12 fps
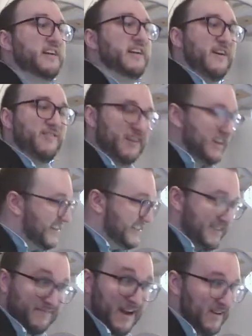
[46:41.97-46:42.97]
Now, again,
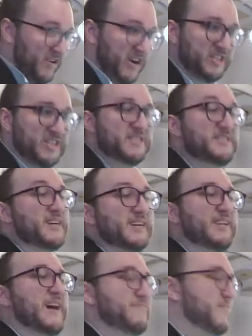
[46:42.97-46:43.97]
some congregations sing a
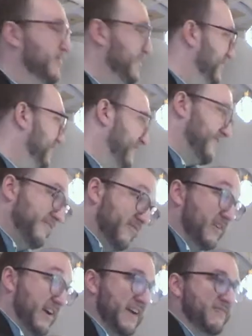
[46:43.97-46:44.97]
lot more than the one
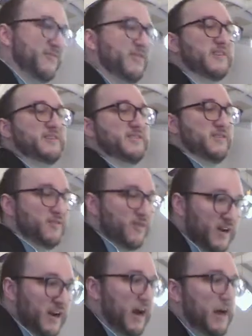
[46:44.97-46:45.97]
where I work, so
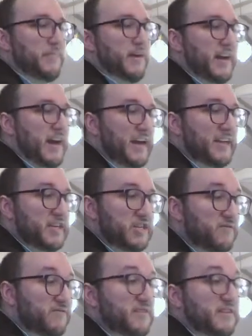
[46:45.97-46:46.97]
I might add the
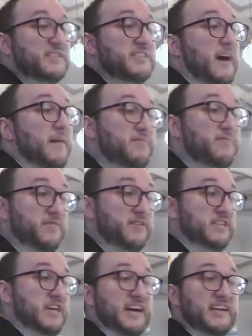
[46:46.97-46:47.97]
two foot stop,
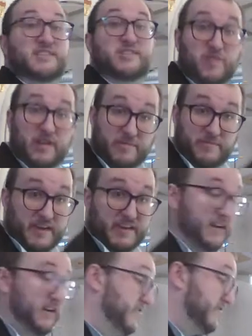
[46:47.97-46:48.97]
which adds quite a bit
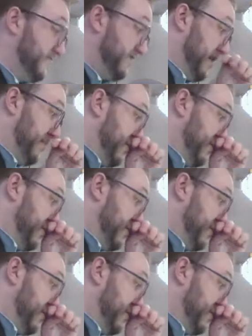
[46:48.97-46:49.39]
of upper